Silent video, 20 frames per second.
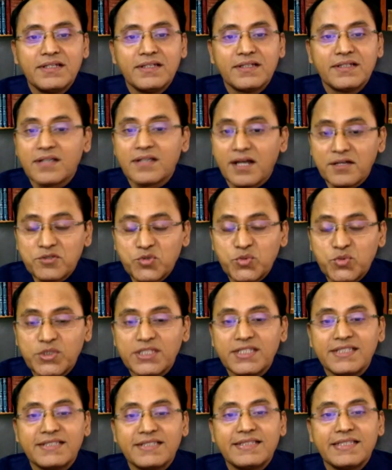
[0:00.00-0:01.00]
can't
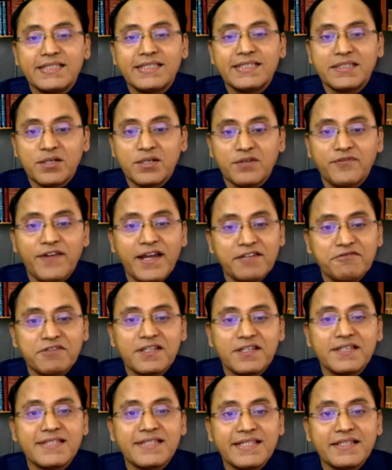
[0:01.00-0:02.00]
we think of
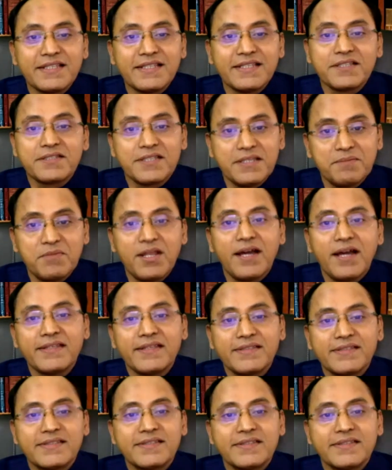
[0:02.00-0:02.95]
advocacy in the same lines?